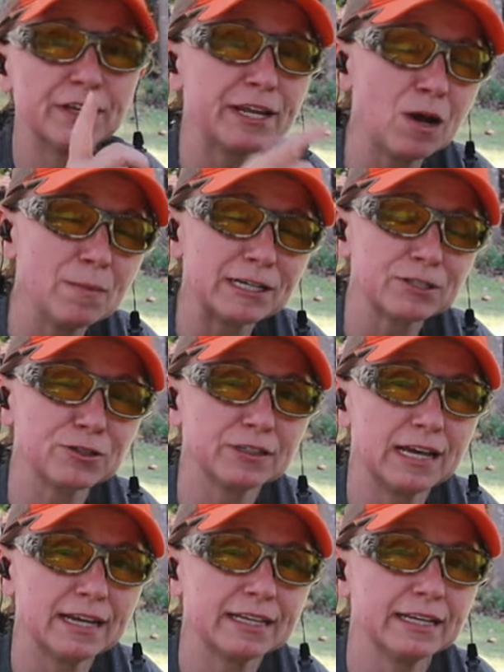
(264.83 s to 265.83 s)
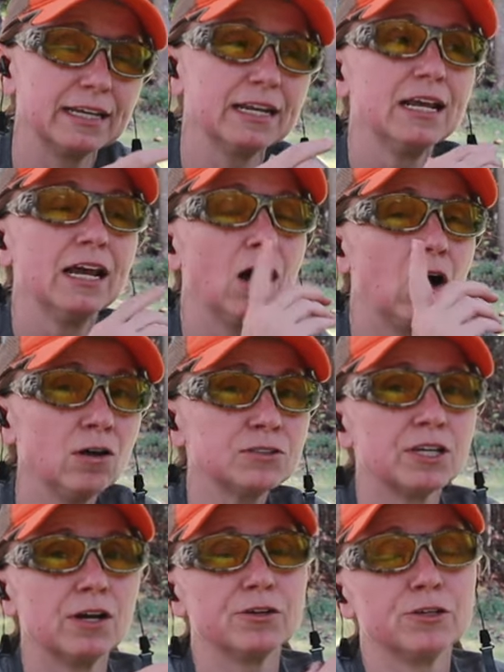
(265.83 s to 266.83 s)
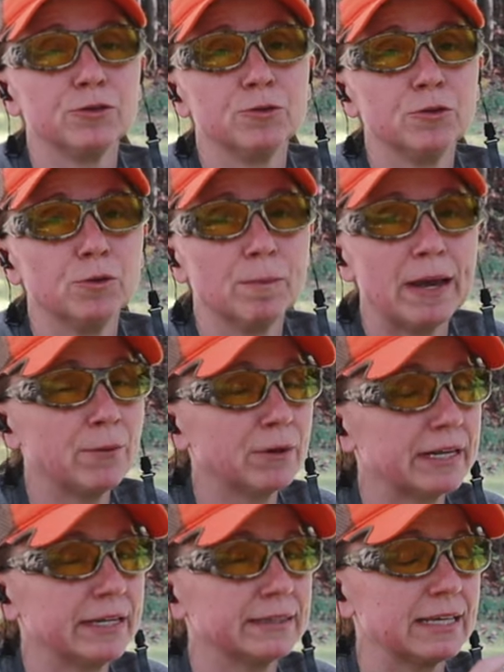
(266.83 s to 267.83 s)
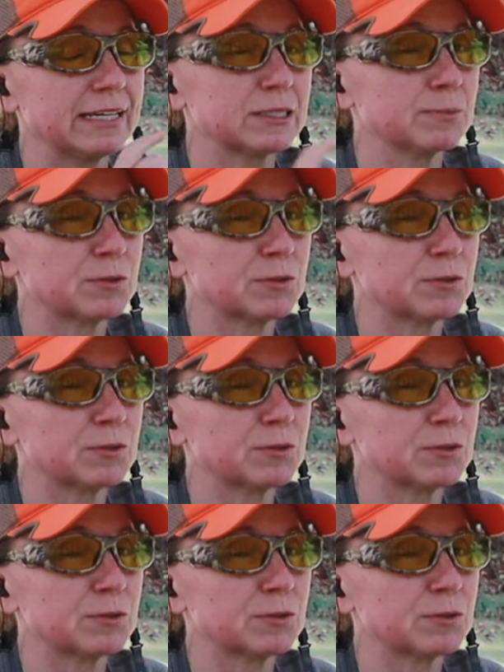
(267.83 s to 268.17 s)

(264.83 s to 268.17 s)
video, make sure you like it. Also, you may want to hit that